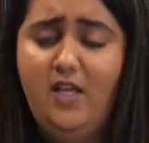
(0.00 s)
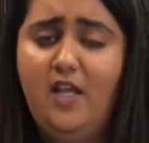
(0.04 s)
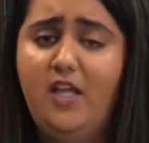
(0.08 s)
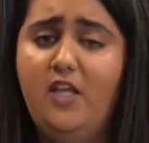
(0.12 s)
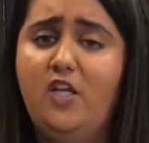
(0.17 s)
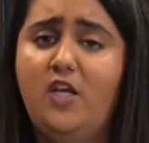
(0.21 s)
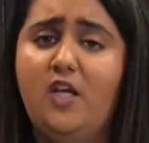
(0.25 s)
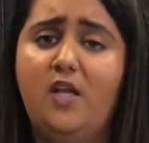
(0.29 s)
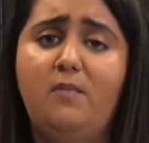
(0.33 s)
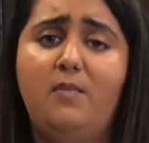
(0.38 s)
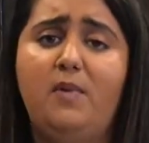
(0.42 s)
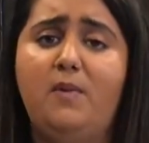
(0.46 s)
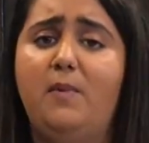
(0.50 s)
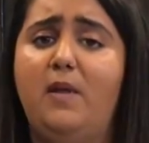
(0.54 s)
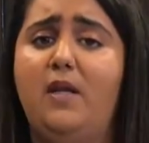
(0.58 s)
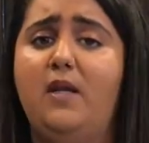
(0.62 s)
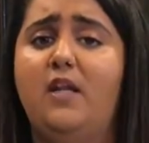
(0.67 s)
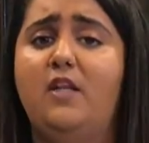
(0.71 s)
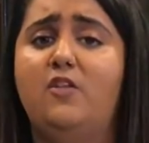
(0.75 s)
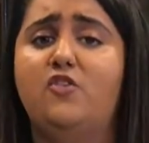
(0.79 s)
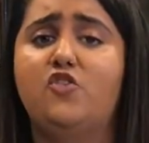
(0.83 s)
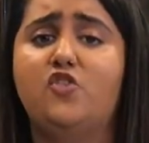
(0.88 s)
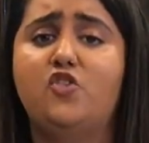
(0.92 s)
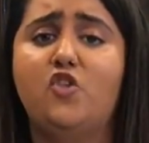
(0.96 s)
it can be made
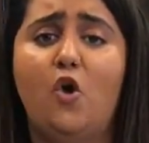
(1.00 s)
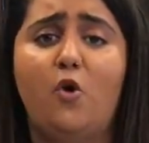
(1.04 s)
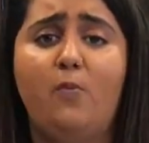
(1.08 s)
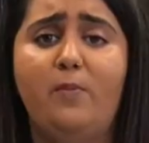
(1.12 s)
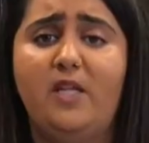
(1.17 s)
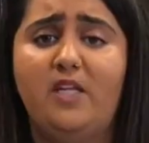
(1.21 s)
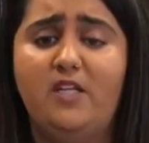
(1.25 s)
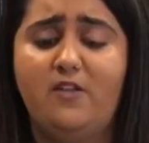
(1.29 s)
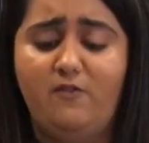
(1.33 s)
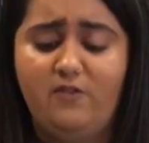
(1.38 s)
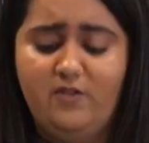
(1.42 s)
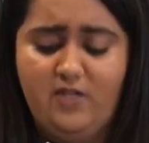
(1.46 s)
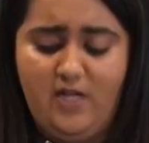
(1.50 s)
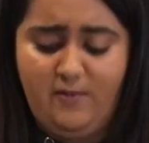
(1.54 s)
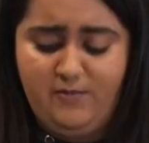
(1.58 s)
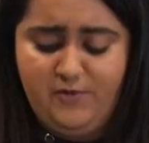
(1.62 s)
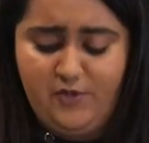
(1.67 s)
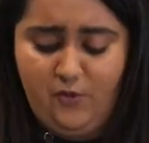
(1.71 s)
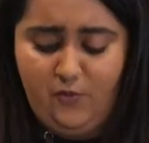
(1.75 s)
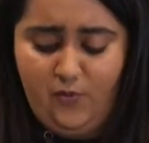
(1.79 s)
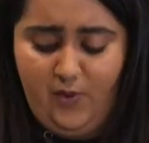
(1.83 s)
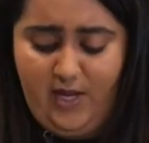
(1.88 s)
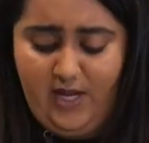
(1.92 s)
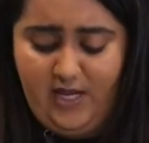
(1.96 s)
in so many different types
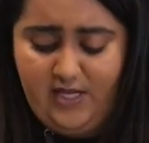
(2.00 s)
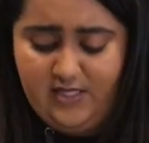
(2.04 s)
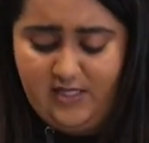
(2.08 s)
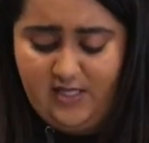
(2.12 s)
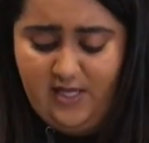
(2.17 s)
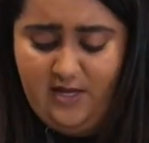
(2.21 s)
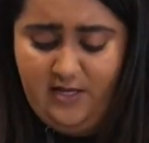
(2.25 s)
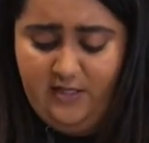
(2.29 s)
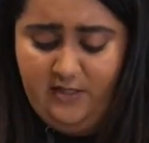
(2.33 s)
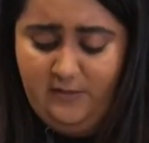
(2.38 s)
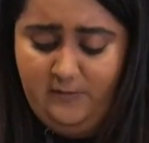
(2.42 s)
of ways.